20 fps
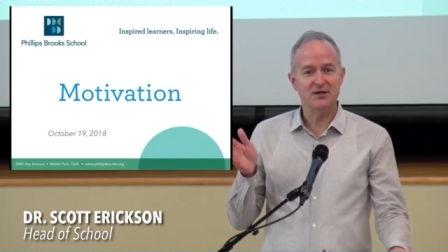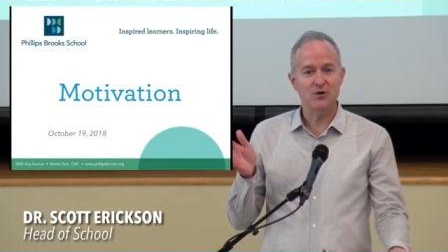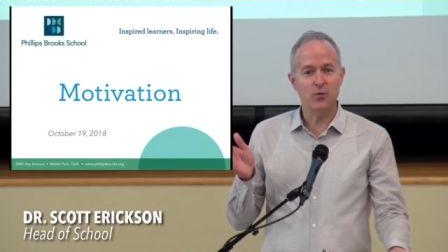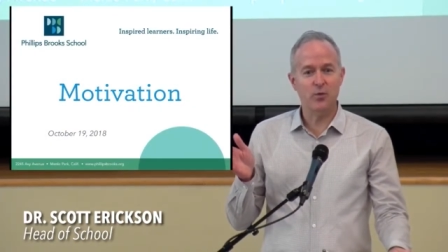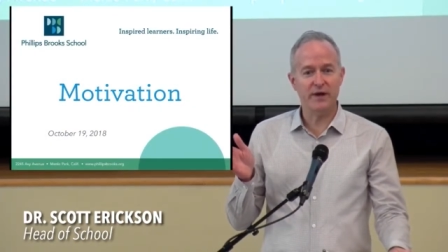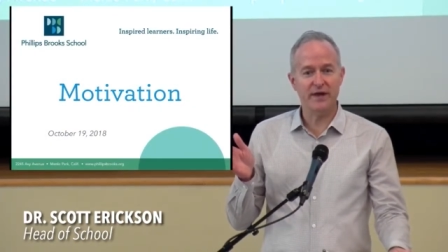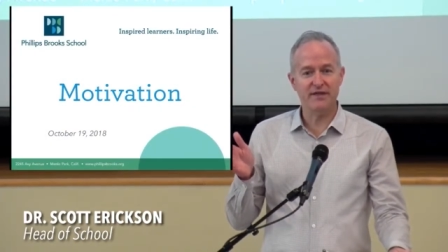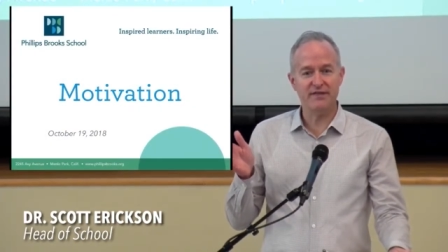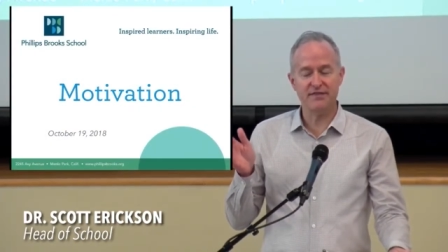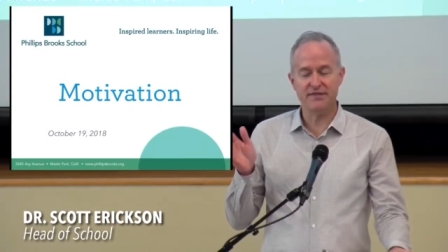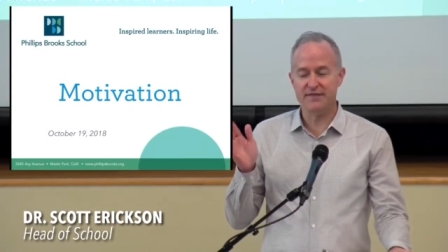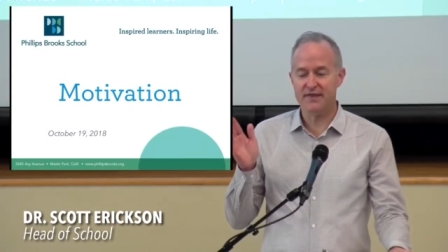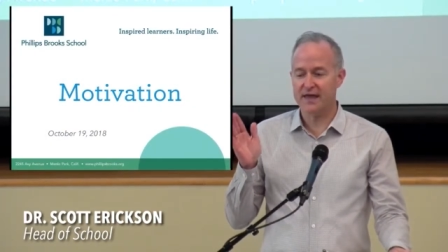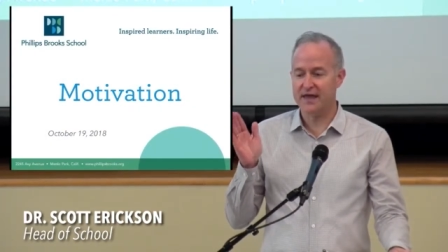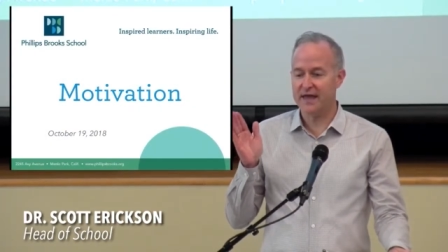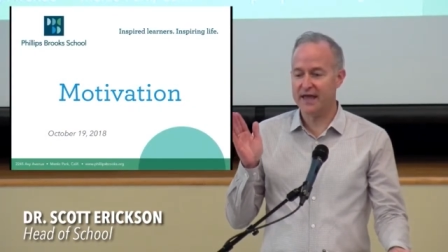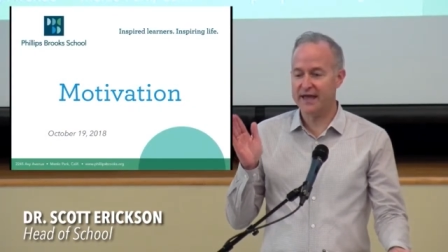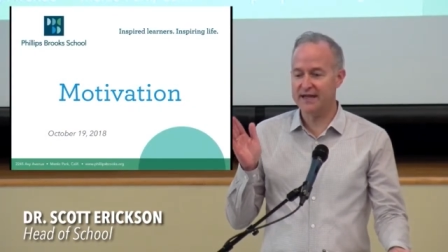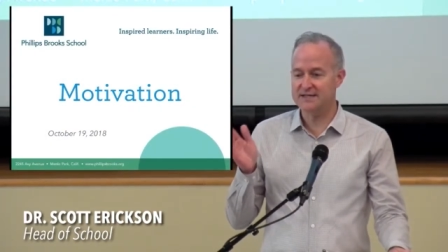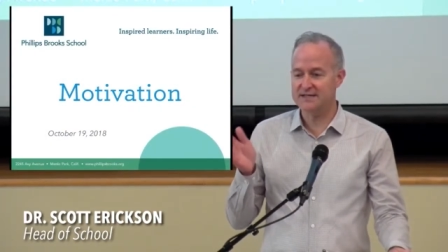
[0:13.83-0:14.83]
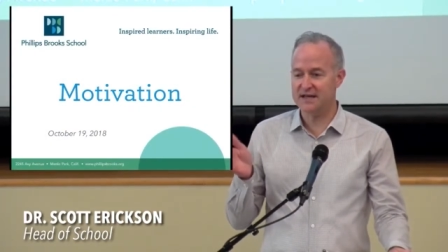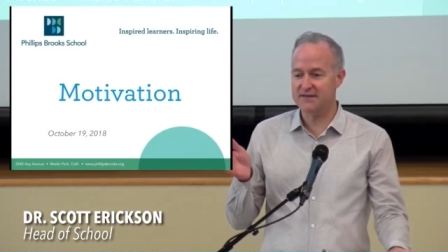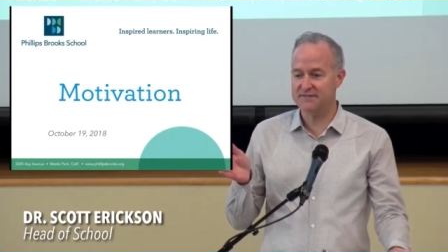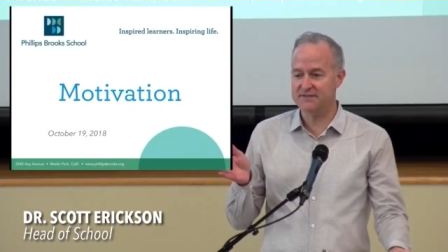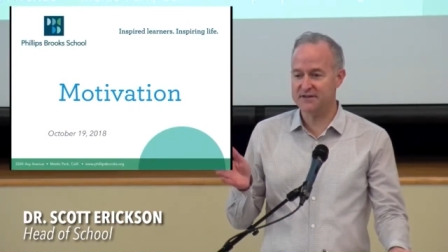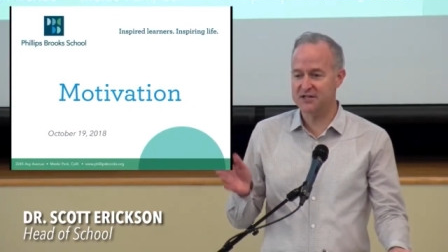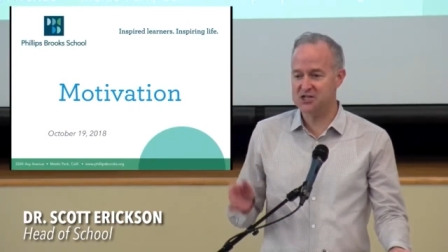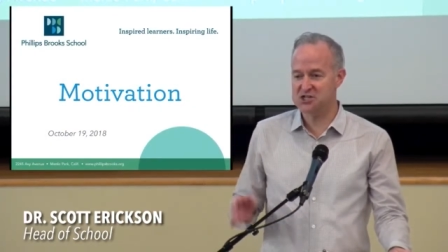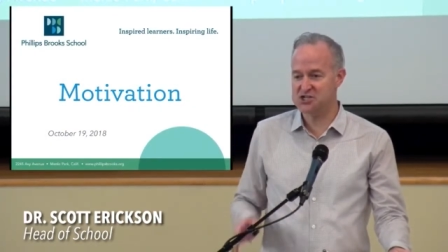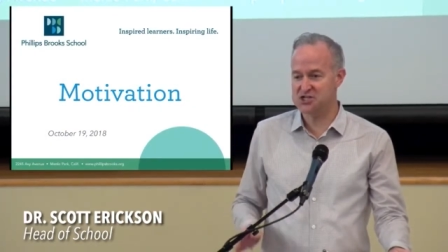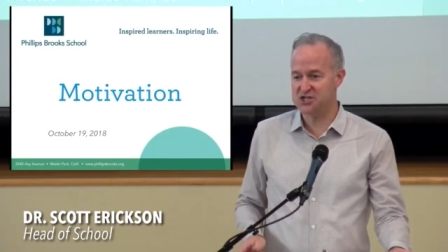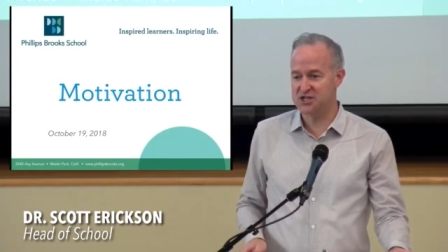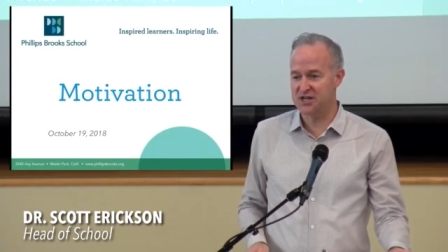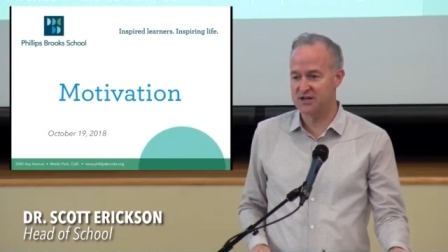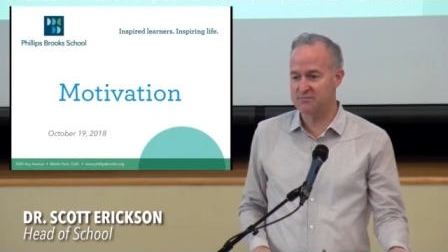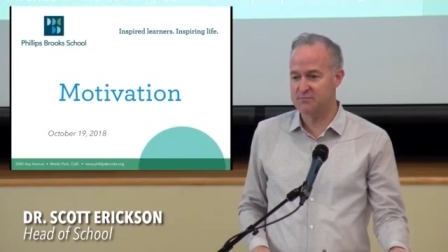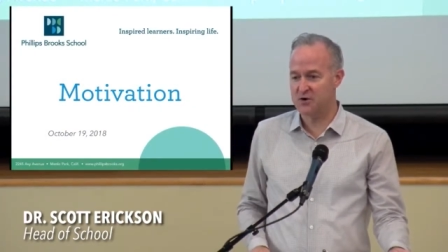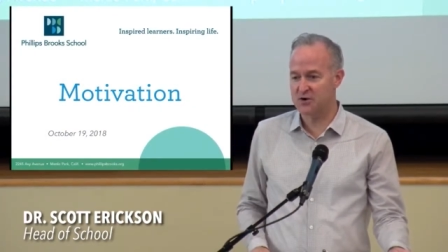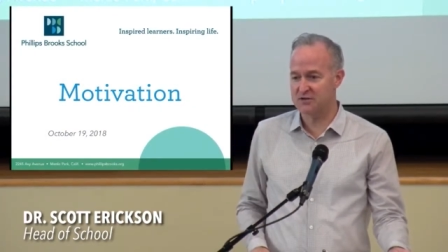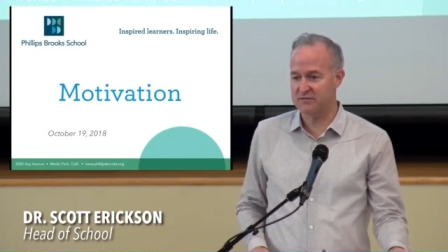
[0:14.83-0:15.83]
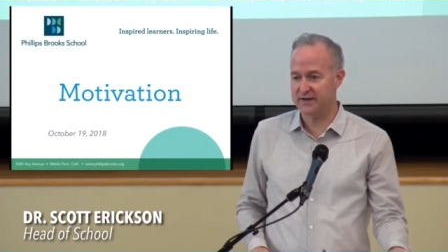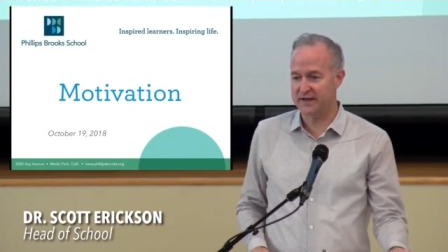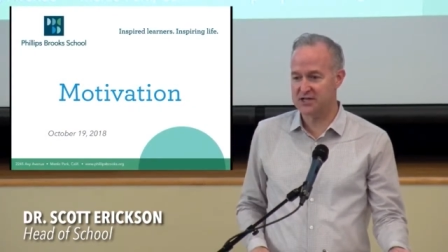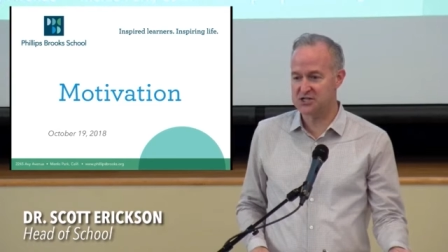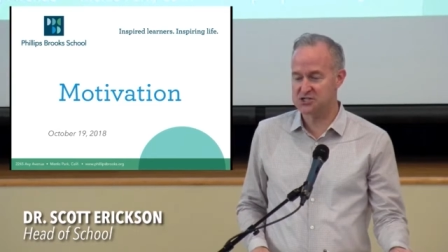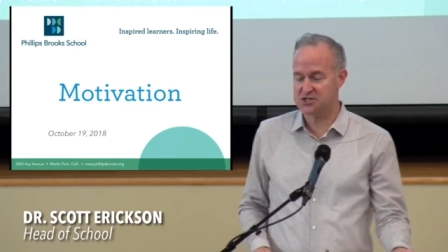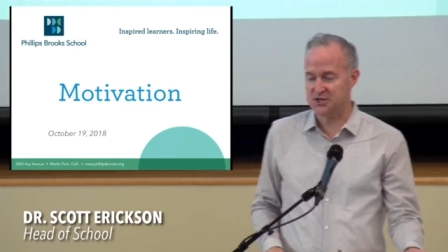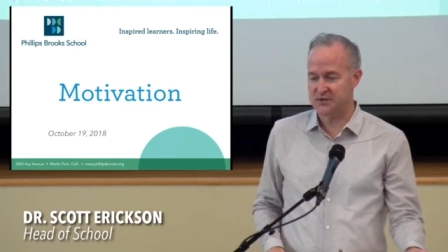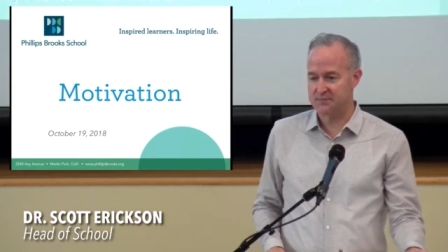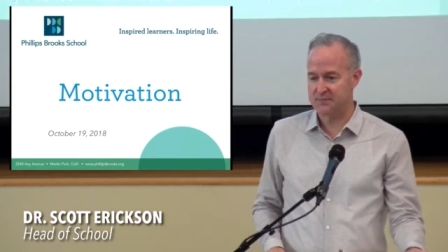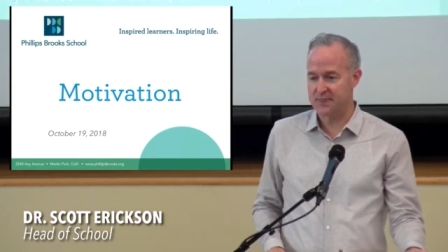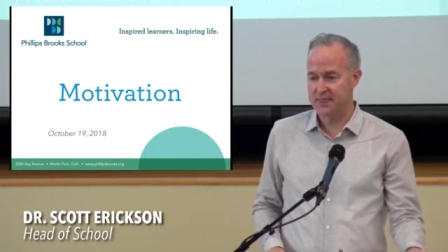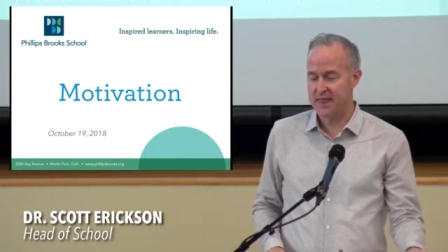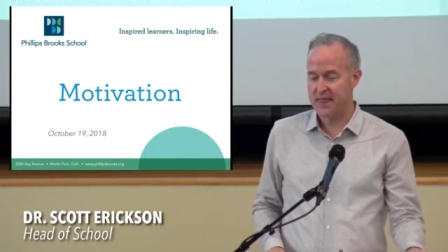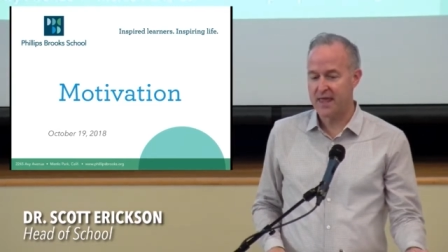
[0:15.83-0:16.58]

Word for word: with a definition of motivation.